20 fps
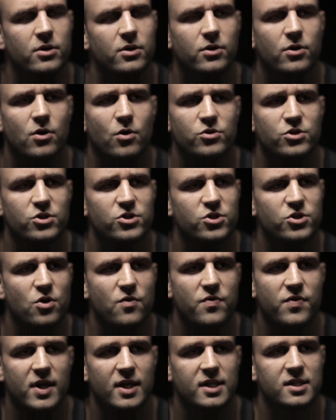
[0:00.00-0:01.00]
you know, just
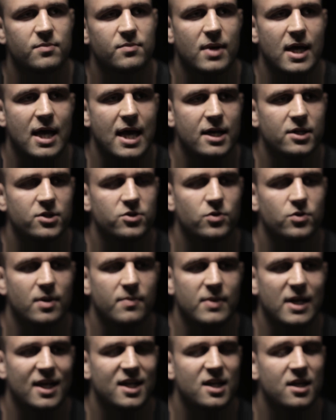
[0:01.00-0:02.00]
certain things in my attitude. I
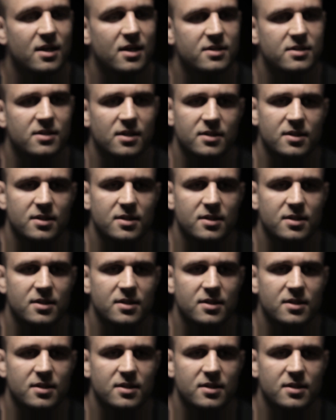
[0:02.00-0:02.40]
mean, I cussed a